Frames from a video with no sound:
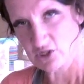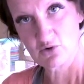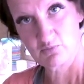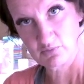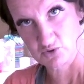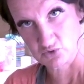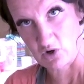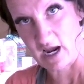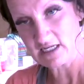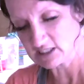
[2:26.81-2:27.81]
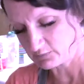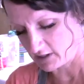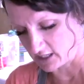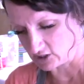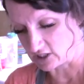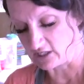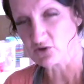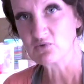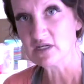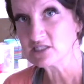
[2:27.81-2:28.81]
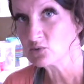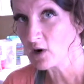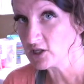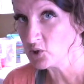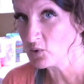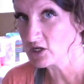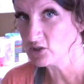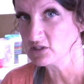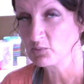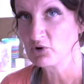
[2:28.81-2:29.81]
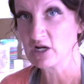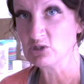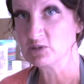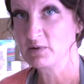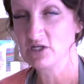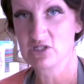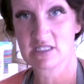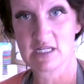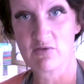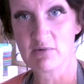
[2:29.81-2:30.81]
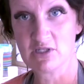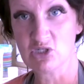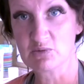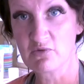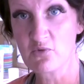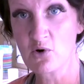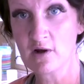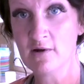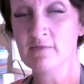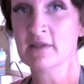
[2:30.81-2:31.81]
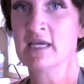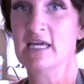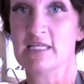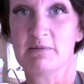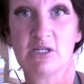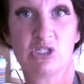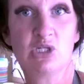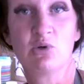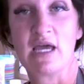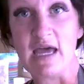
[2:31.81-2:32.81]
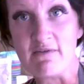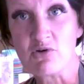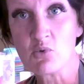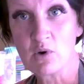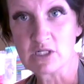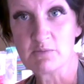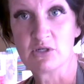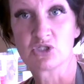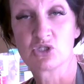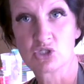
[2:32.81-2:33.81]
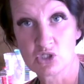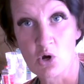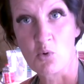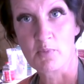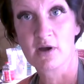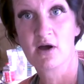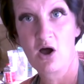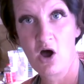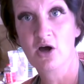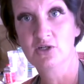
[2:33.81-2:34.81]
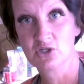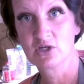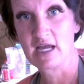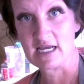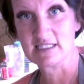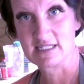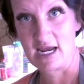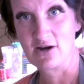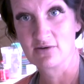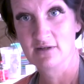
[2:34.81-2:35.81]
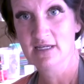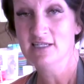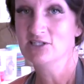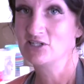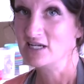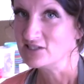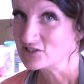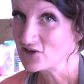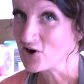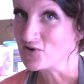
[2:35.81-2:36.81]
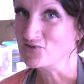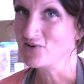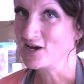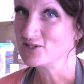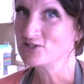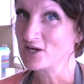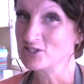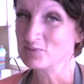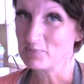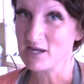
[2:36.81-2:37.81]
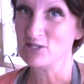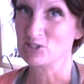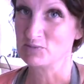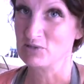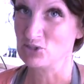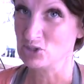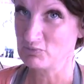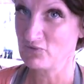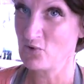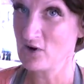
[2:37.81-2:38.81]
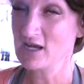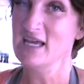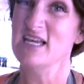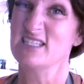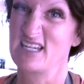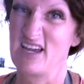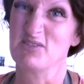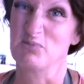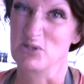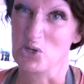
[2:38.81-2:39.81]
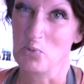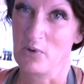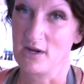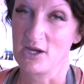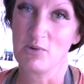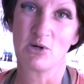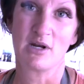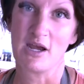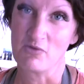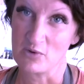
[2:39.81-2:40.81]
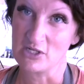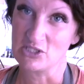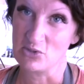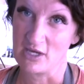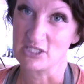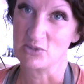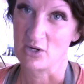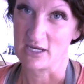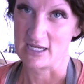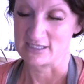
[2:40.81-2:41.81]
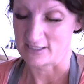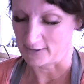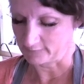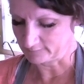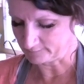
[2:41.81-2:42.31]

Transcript: your dry sponge, and the reason why you want to use a brand new sponge that's never been used before is because you don't ever want to put soap on your cast iron. Chances are, if you've got a sponge that's been used before, it's going to have some soap on it, and we don't ever want to do that to our cast iron.